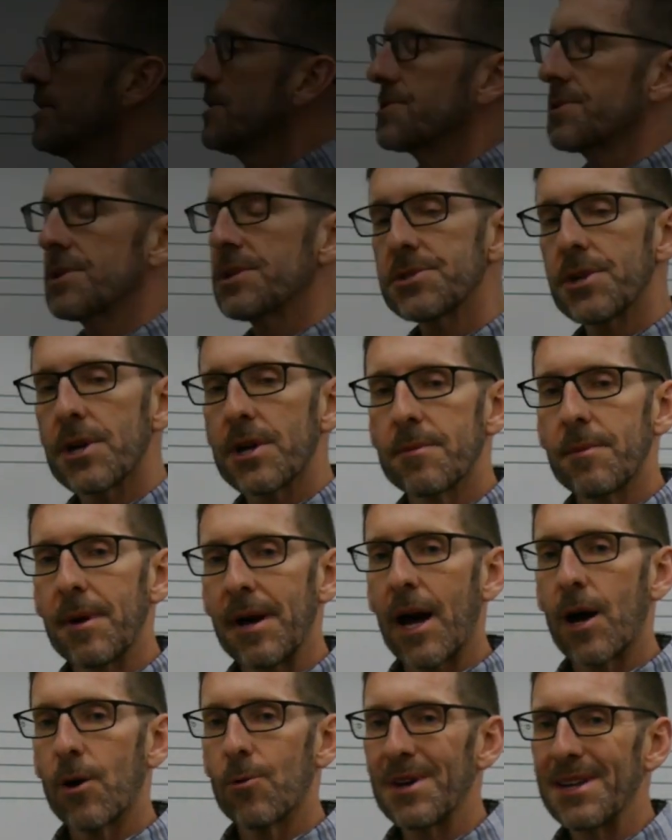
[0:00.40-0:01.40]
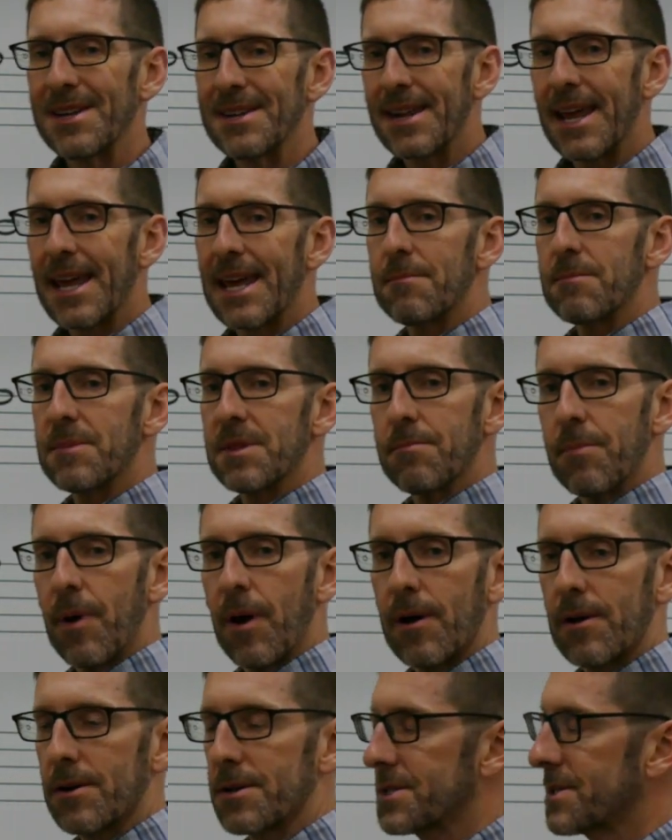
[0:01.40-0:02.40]
So let's talk about how we name the
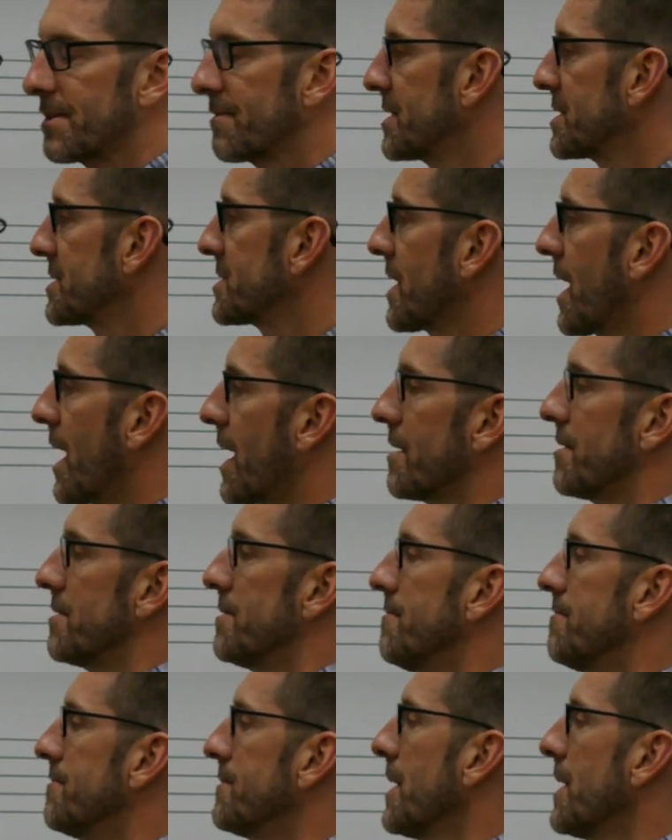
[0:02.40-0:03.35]
parts of the scale.